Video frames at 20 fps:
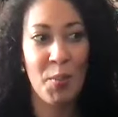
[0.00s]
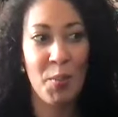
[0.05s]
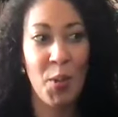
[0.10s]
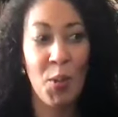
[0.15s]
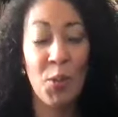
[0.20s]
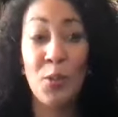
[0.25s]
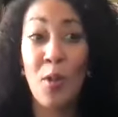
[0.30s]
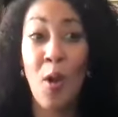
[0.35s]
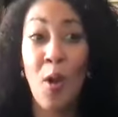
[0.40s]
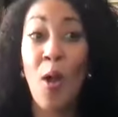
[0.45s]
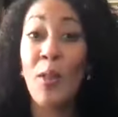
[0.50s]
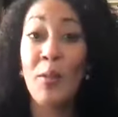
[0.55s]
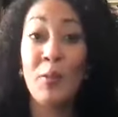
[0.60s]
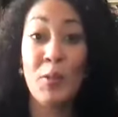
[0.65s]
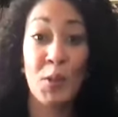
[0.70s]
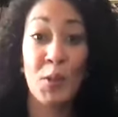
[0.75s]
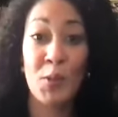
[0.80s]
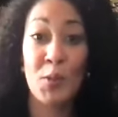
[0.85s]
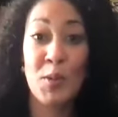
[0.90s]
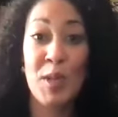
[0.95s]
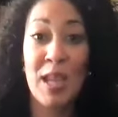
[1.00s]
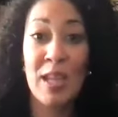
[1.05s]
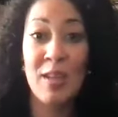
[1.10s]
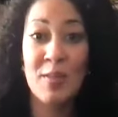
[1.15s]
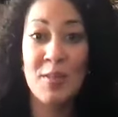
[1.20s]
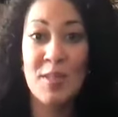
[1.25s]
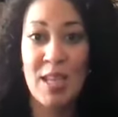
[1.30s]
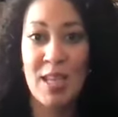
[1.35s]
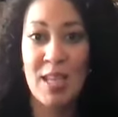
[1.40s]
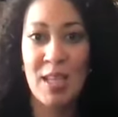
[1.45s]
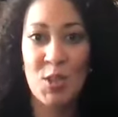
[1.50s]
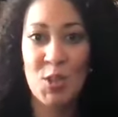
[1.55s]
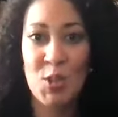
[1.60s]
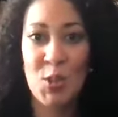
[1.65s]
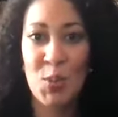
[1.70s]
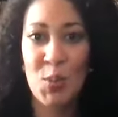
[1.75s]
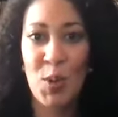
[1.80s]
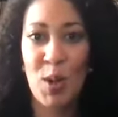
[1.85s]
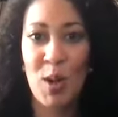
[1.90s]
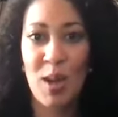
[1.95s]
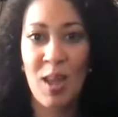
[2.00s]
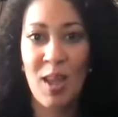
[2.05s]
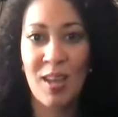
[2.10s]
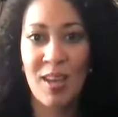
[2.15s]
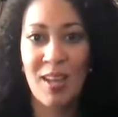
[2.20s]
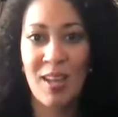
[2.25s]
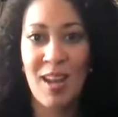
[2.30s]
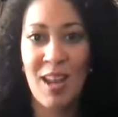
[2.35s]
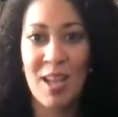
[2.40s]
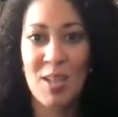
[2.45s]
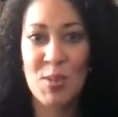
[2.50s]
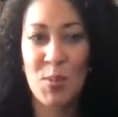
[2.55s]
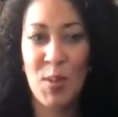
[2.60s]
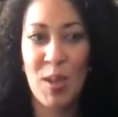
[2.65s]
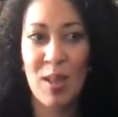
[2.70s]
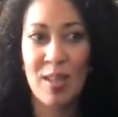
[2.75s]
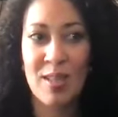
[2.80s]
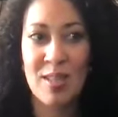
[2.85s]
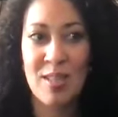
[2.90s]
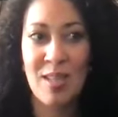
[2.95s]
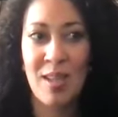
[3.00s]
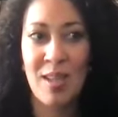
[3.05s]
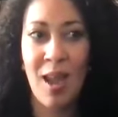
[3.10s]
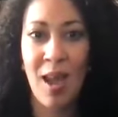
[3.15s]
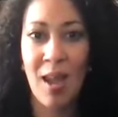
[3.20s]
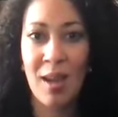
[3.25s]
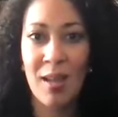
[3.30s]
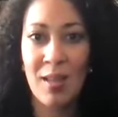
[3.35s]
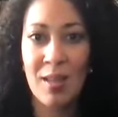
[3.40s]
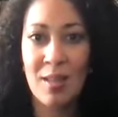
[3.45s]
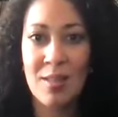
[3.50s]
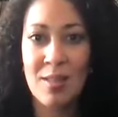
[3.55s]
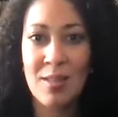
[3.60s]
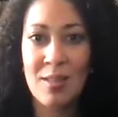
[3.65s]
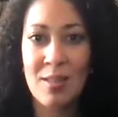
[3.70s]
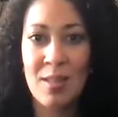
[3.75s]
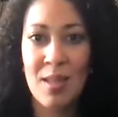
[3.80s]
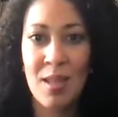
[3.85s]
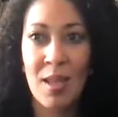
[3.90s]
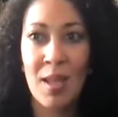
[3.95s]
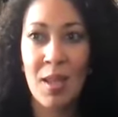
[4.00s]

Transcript: both all of the creatives that get to work on it as well as the audience,